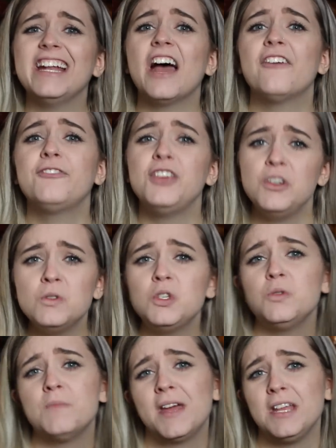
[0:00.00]
ate a few
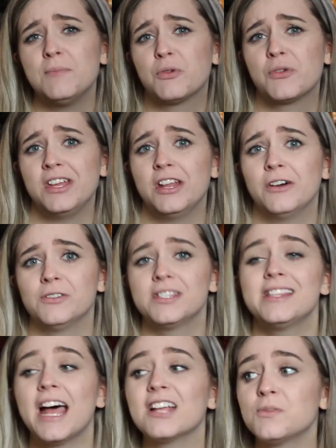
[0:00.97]
too many
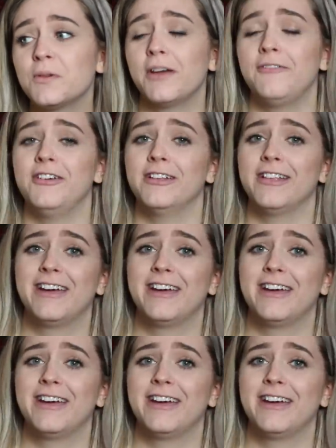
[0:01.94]
burritos. That's what I feel